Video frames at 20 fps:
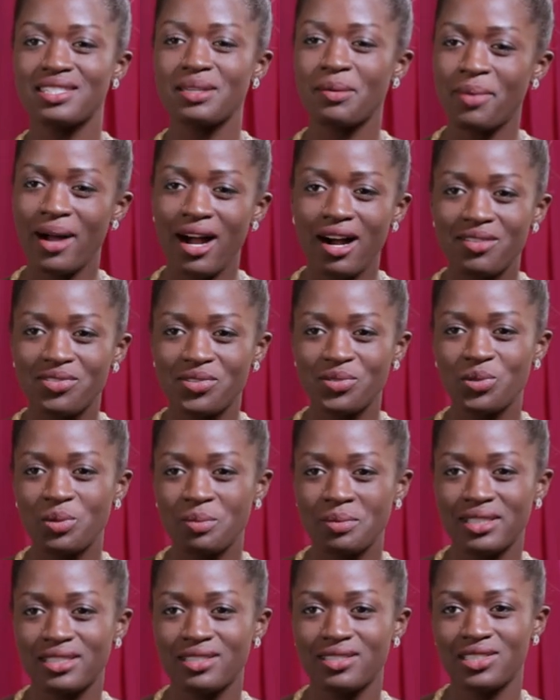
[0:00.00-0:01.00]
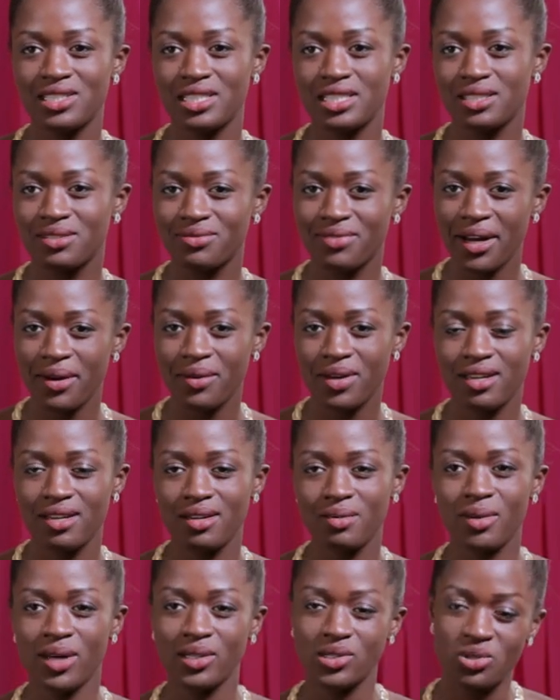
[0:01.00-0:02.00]
she's a powerful woman. She's
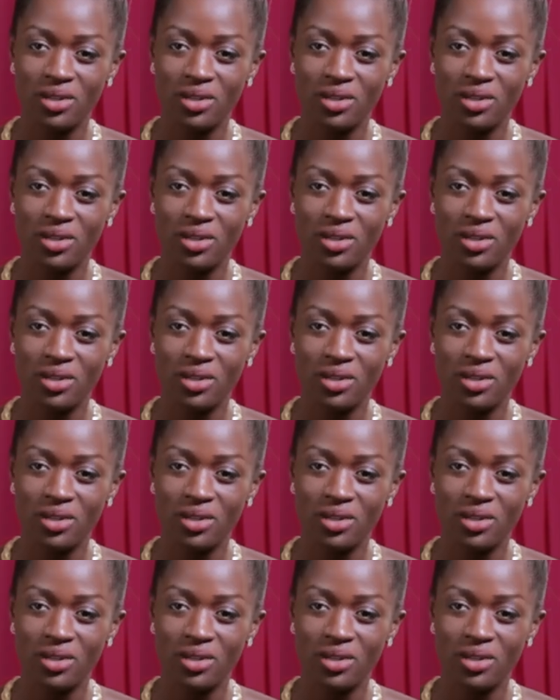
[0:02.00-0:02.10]
very well